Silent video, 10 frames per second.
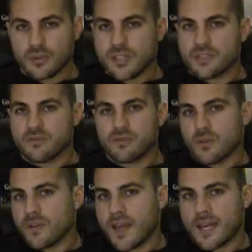reason
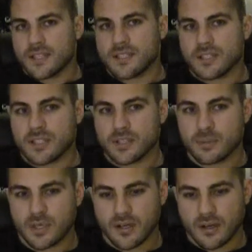for that is
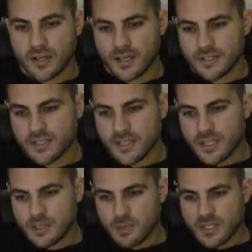just because,
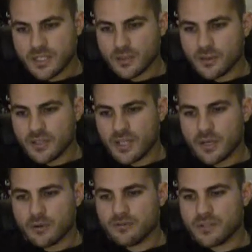especially with
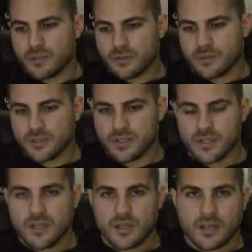gear
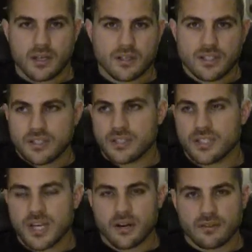reviews, uh, just
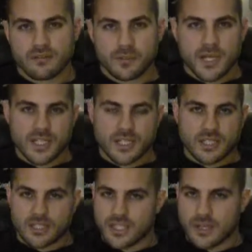to share
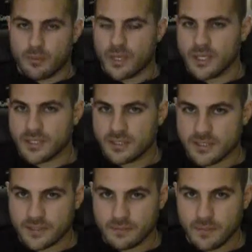information and share
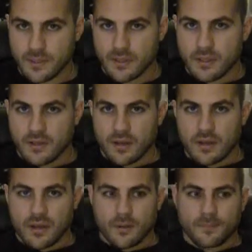opinions.
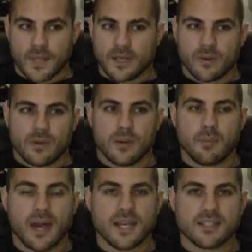I know when
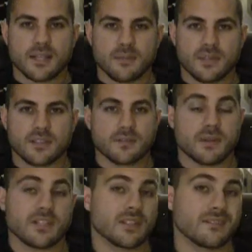I'm buying something,
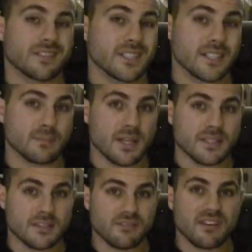especially if it's
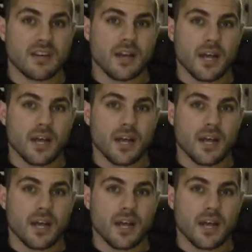expensive,